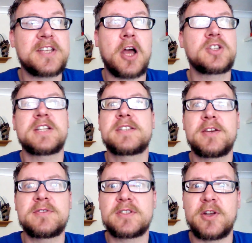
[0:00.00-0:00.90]

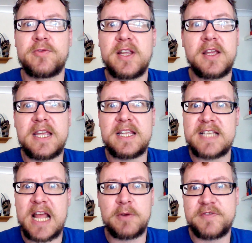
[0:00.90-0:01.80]
Argento's career is
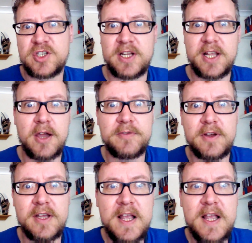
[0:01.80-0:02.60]
now officially over.